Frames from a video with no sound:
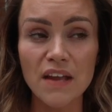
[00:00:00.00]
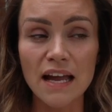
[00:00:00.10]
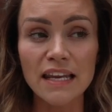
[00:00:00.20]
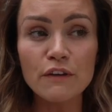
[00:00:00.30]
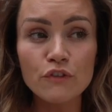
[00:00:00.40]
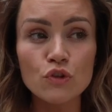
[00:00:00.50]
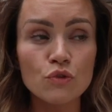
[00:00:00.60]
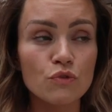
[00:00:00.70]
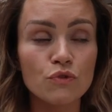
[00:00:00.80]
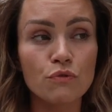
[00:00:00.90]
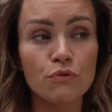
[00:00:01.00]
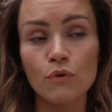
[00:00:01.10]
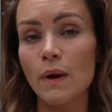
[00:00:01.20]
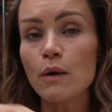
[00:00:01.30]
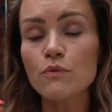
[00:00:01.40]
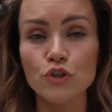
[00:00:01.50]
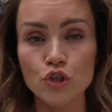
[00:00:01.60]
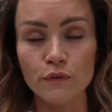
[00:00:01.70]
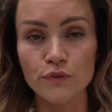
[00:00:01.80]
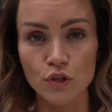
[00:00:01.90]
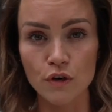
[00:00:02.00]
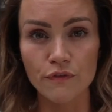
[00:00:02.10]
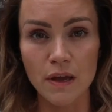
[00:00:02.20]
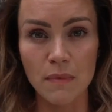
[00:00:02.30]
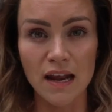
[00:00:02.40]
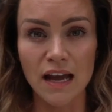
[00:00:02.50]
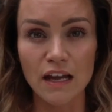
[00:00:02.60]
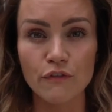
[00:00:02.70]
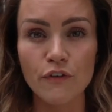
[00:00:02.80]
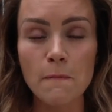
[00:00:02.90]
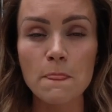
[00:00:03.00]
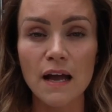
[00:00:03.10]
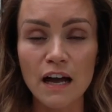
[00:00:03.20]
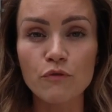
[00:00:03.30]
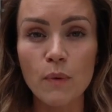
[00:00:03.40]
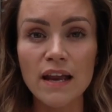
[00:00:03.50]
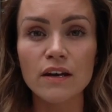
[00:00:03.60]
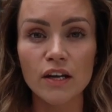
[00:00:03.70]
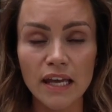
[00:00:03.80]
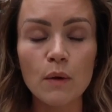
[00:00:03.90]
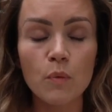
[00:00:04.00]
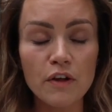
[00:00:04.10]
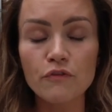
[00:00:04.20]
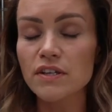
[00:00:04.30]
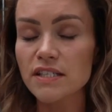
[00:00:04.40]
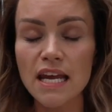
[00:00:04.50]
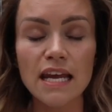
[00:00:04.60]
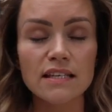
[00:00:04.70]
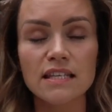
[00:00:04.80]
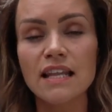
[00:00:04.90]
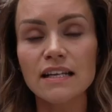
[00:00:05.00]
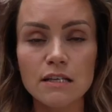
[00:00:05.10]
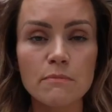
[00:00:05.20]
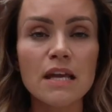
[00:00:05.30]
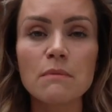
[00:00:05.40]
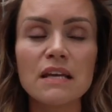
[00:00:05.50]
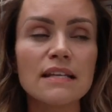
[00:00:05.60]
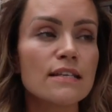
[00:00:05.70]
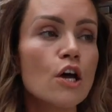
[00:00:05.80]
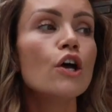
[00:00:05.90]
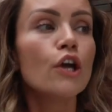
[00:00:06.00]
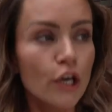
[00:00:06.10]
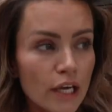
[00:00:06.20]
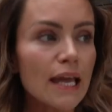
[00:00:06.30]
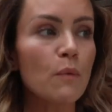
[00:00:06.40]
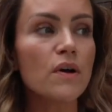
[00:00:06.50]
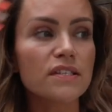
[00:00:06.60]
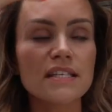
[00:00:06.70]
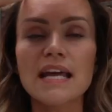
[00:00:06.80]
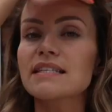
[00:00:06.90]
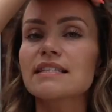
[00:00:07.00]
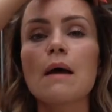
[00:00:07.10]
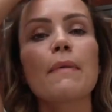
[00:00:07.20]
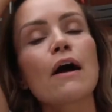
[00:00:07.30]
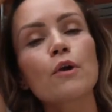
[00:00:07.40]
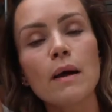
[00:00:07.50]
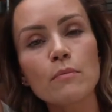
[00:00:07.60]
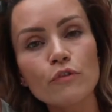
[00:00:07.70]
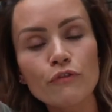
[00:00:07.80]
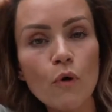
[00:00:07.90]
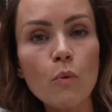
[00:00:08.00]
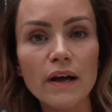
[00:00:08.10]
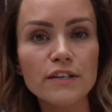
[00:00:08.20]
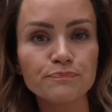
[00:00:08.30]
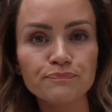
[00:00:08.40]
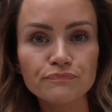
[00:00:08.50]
And even throughout the tough stuff in my life, I've went, okay, whatever it takes. And that to me means, okay, what's the next step? How do I move forward?